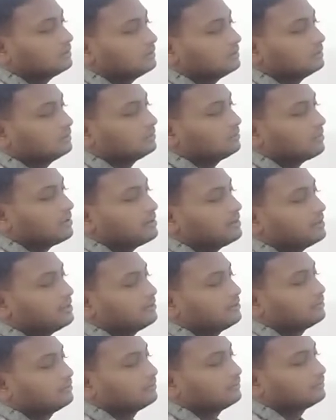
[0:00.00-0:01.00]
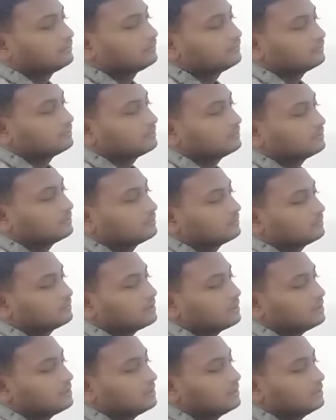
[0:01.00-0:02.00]
20 to
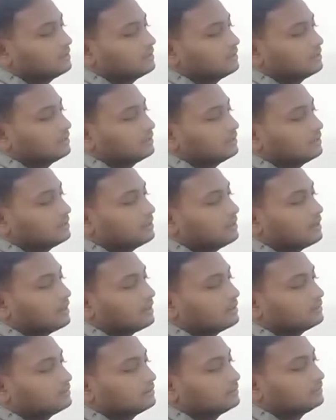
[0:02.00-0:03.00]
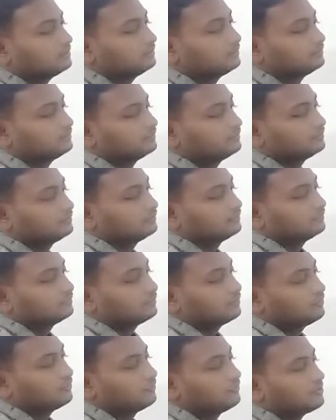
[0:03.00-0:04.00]
30 there are the
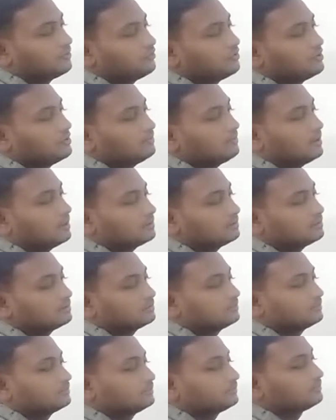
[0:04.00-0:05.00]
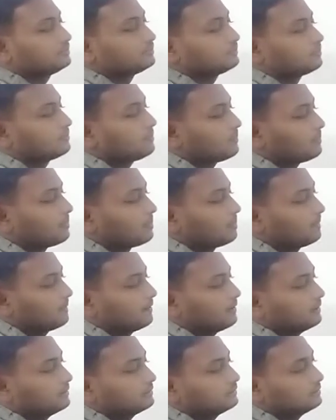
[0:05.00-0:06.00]
15 marks,
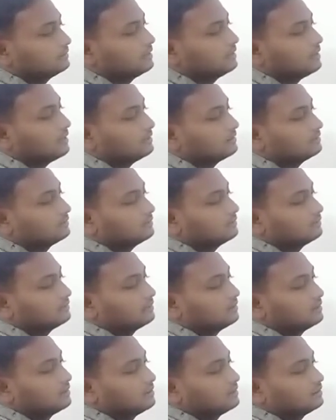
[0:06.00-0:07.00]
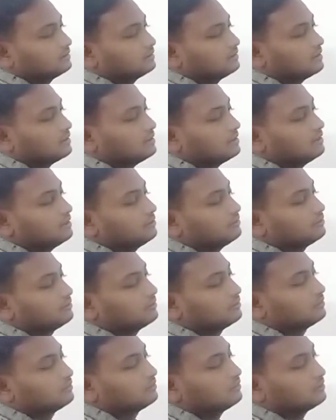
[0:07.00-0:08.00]
there are the 30 to
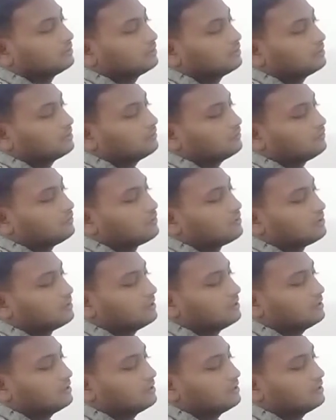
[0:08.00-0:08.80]
40